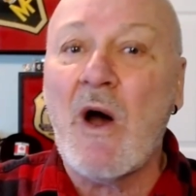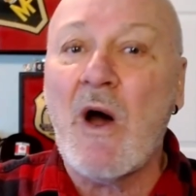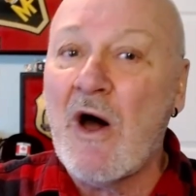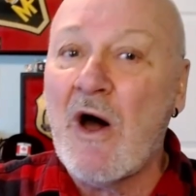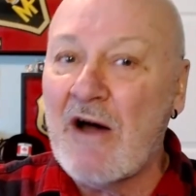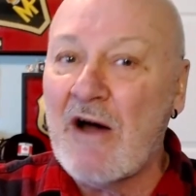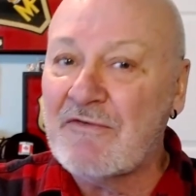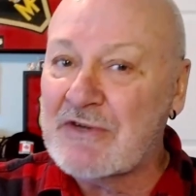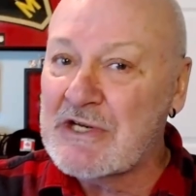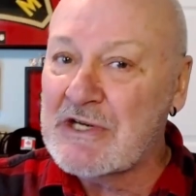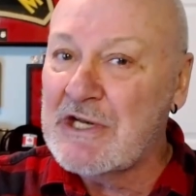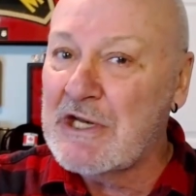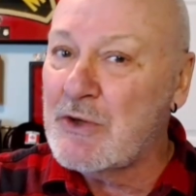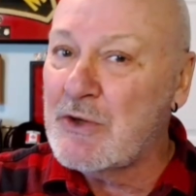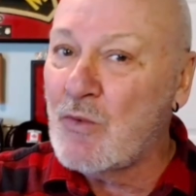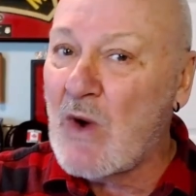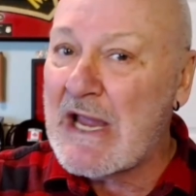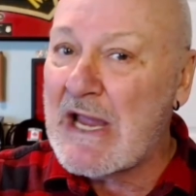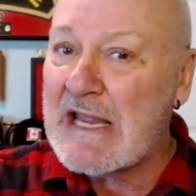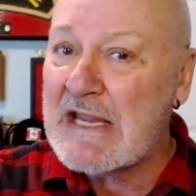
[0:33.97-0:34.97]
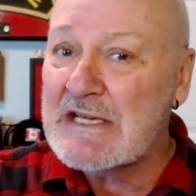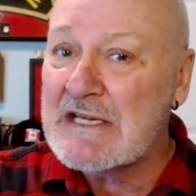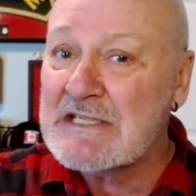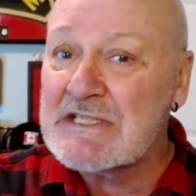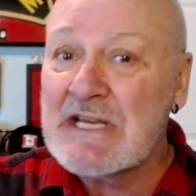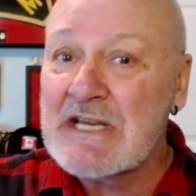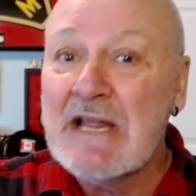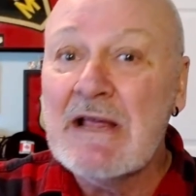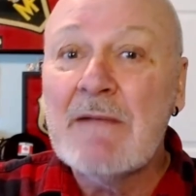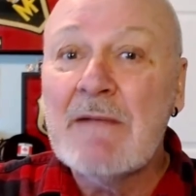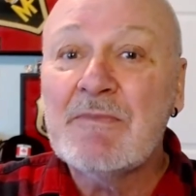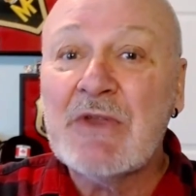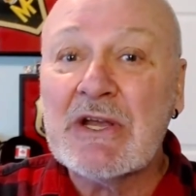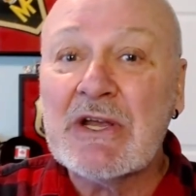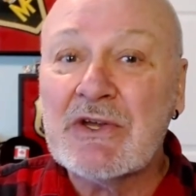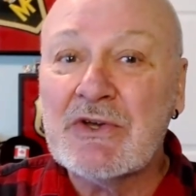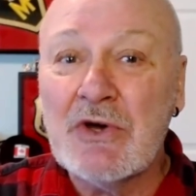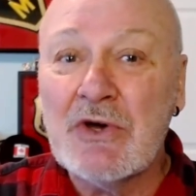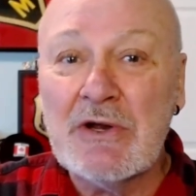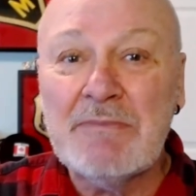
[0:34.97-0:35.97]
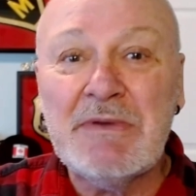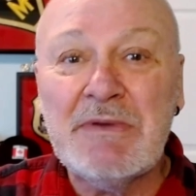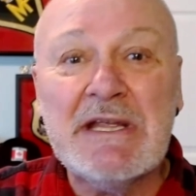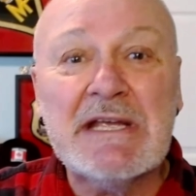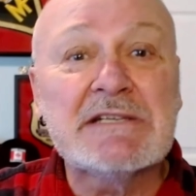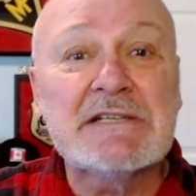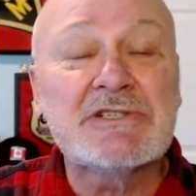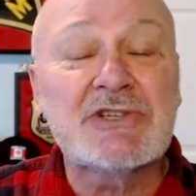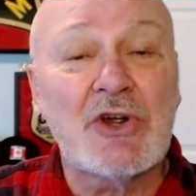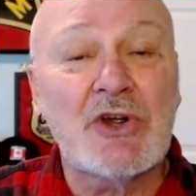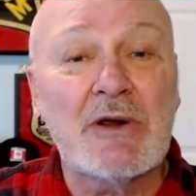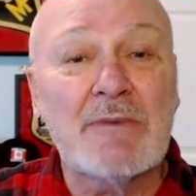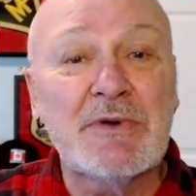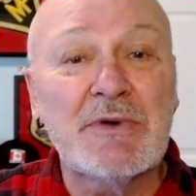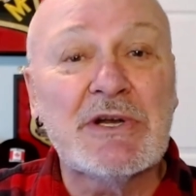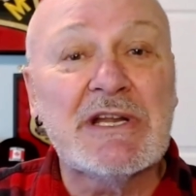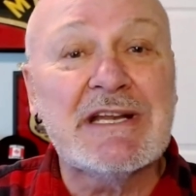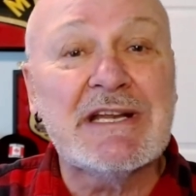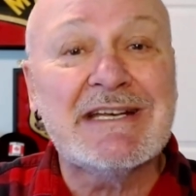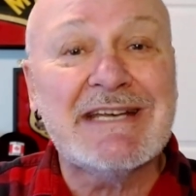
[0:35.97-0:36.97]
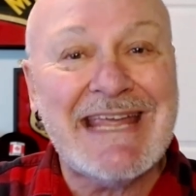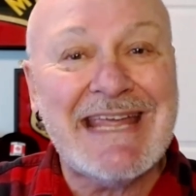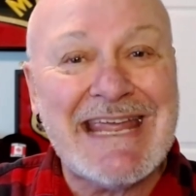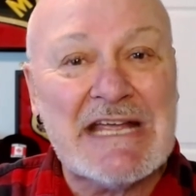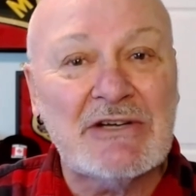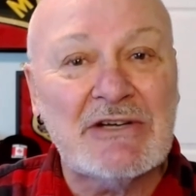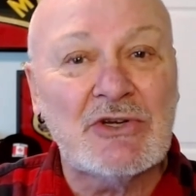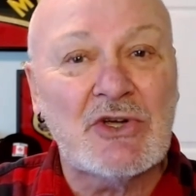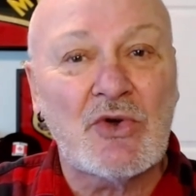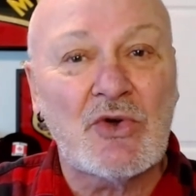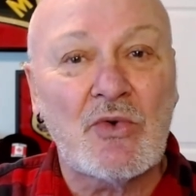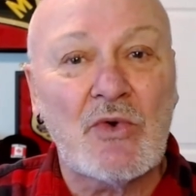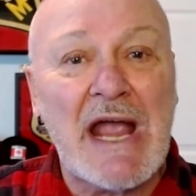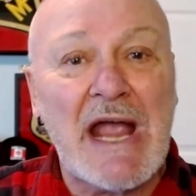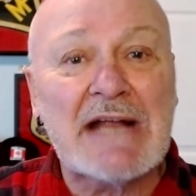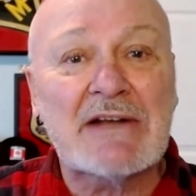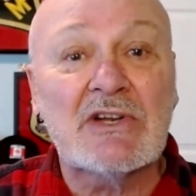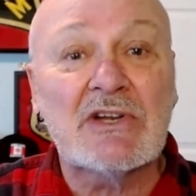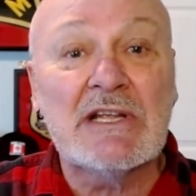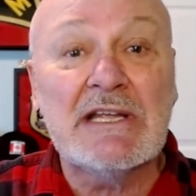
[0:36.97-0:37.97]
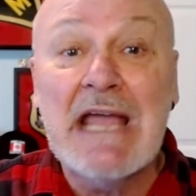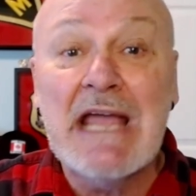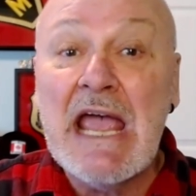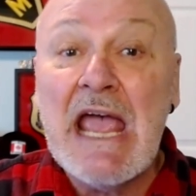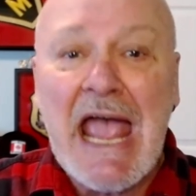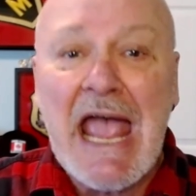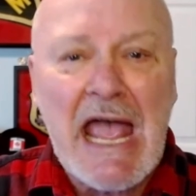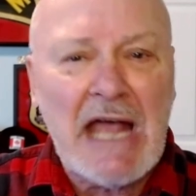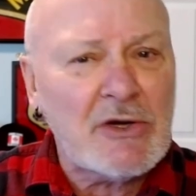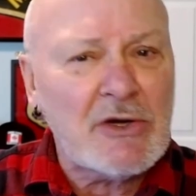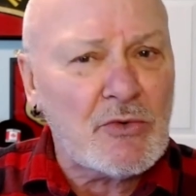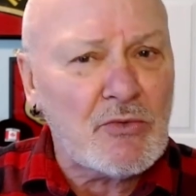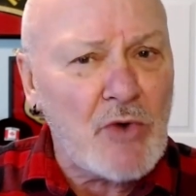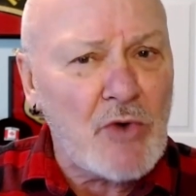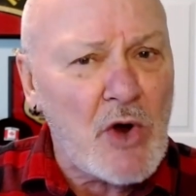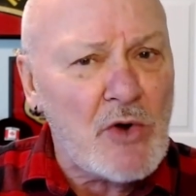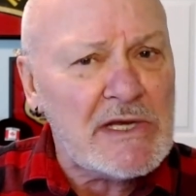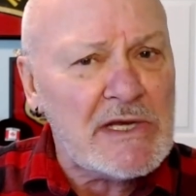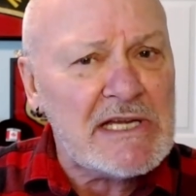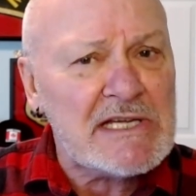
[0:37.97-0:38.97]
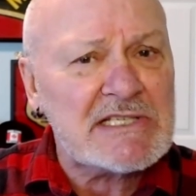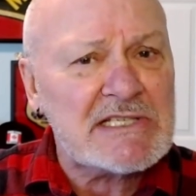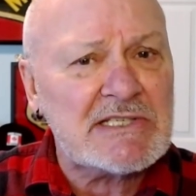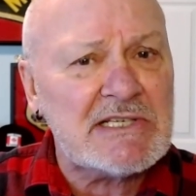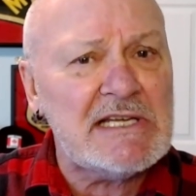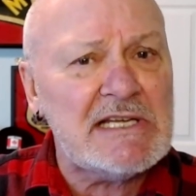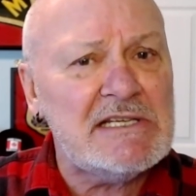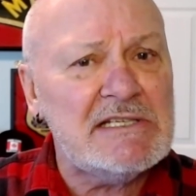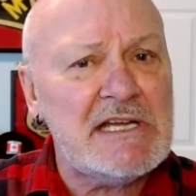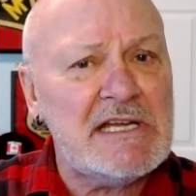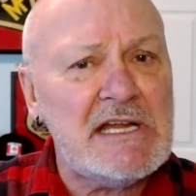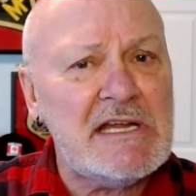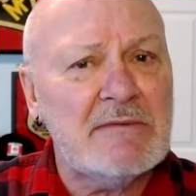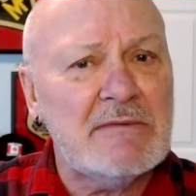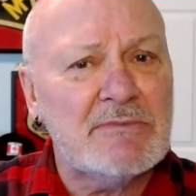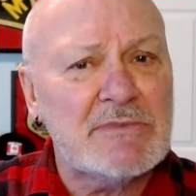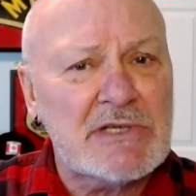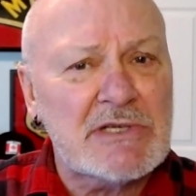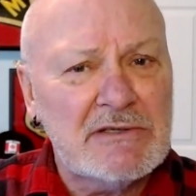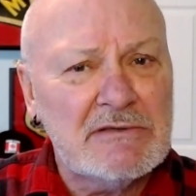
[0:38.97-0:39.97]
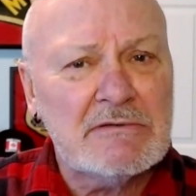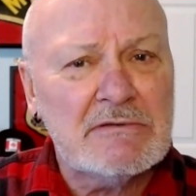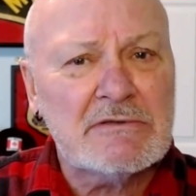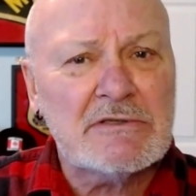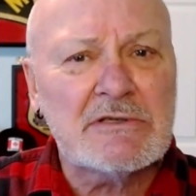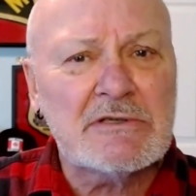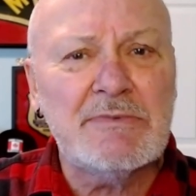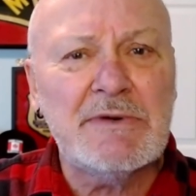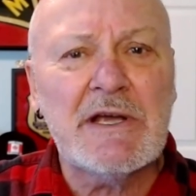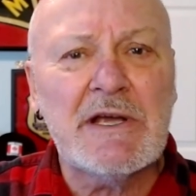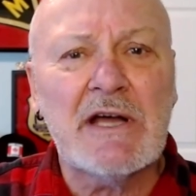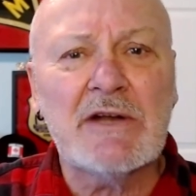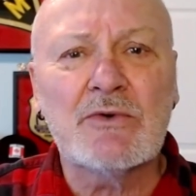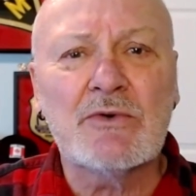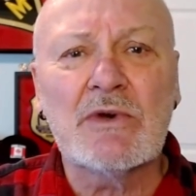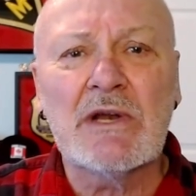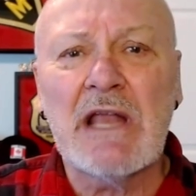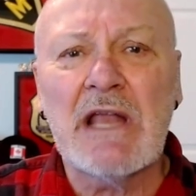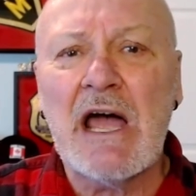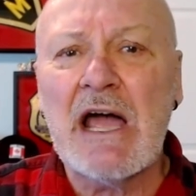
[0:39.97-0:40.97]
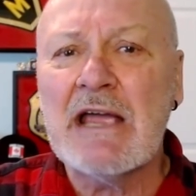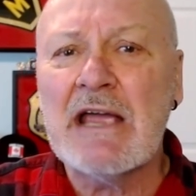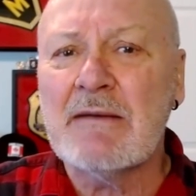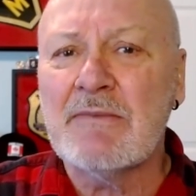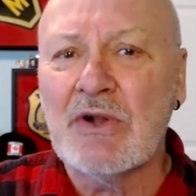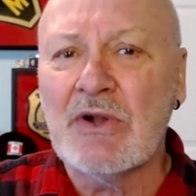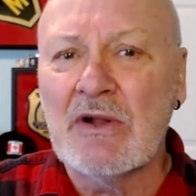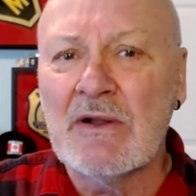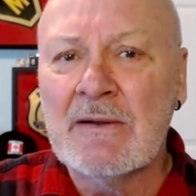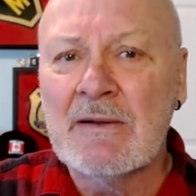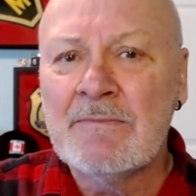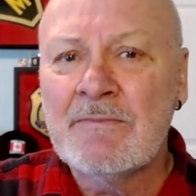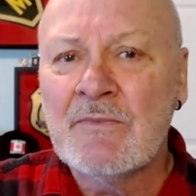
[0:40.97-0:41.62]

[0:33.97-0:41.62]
often in ways that could be interpreted incorrectly and erroneously deemed to be unreliable.